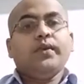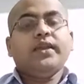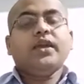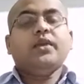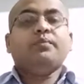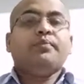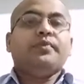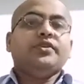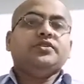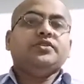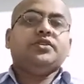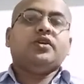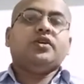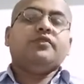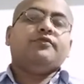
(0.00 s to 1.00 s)
can
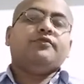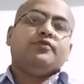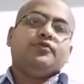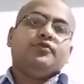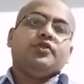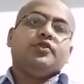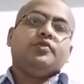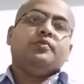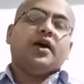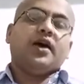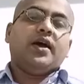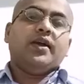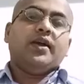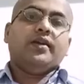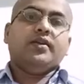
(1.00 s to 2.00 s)
preserve food
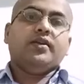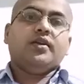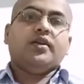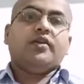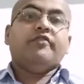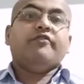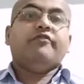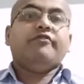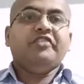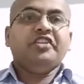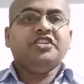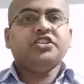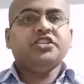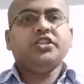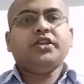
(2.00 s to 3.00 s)
by
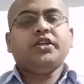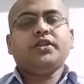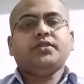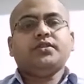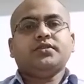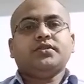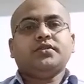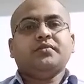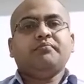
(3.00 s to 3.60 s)
freezing it,